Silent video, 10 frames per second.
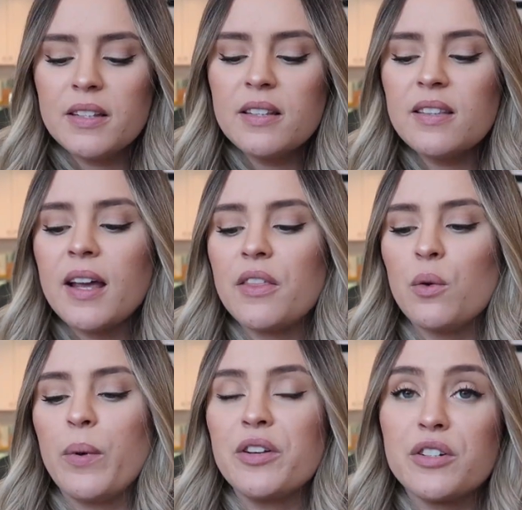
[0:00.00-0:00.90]
This is like
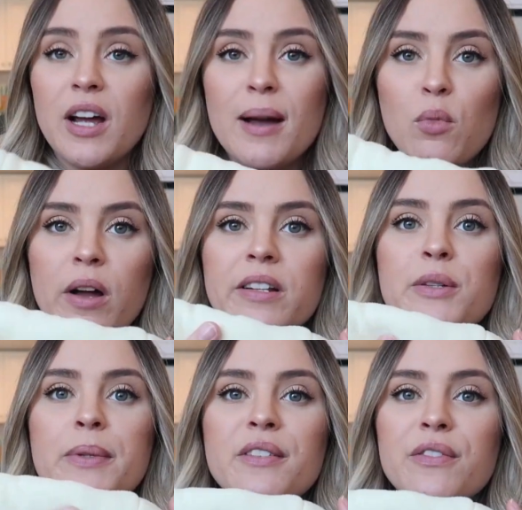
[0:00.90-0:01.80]
the wintertime one,
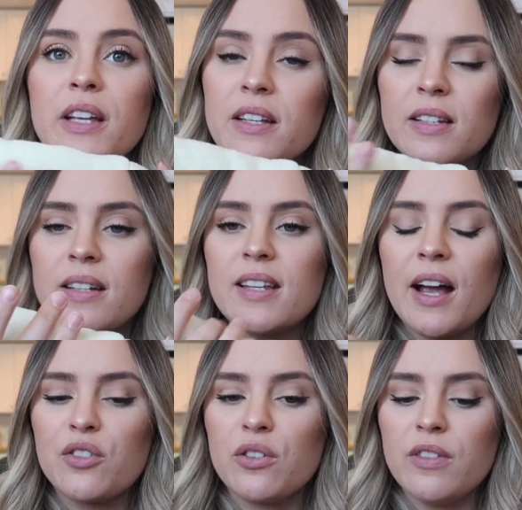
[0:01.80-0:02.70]
so it's fleece and it's
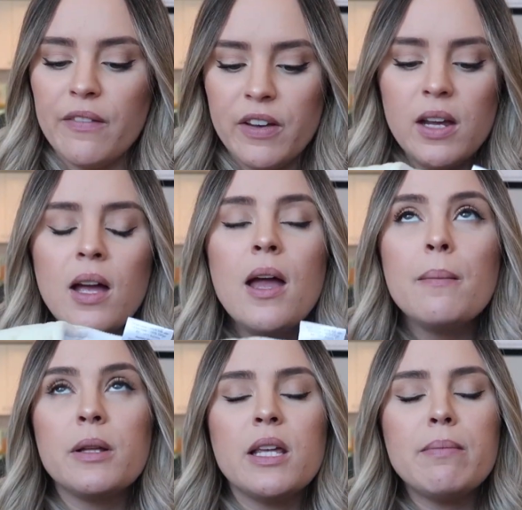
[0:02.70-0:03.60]
extra fluffy,
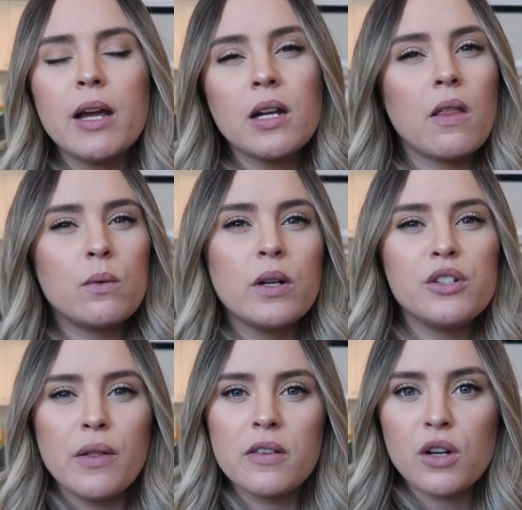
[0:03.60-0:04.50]
but they make another one
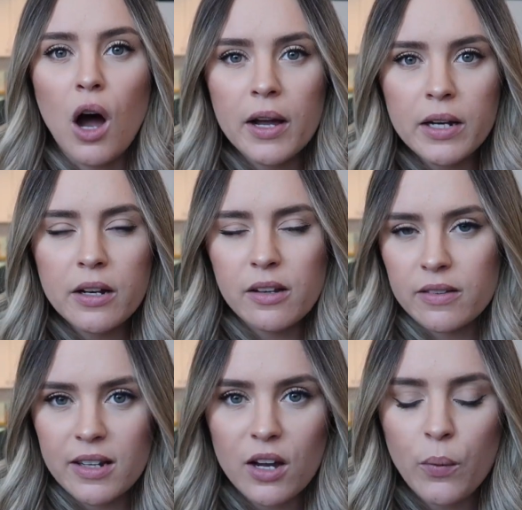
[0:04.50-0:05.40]
too that's cotton,
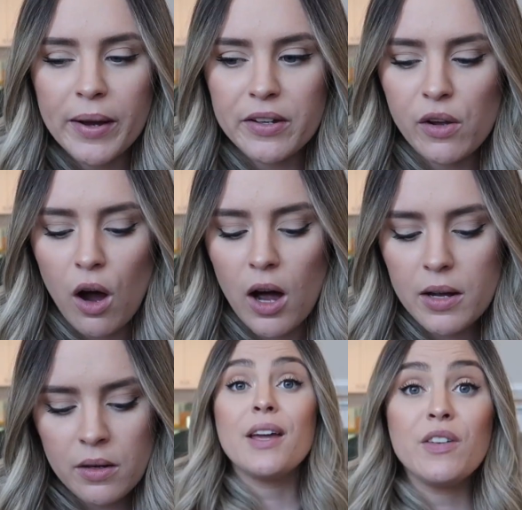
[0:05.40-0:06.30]
doesn't get quite as
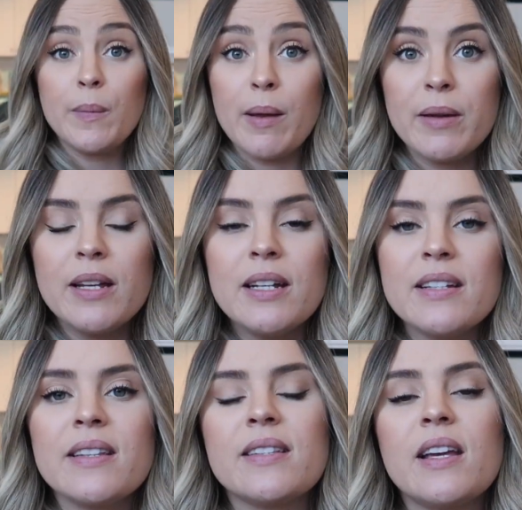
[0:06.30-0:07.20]
hot. If your baby
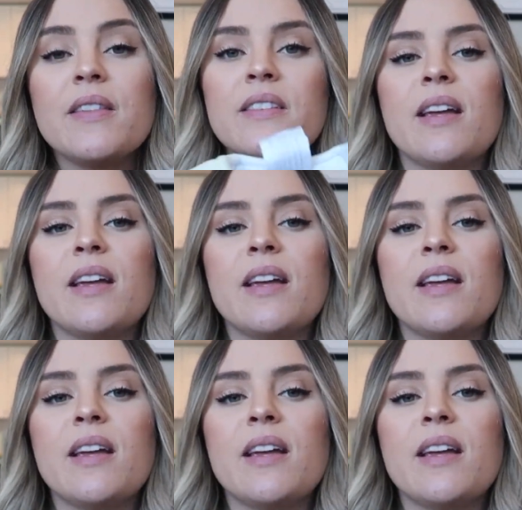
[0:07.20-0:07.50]
needs this in the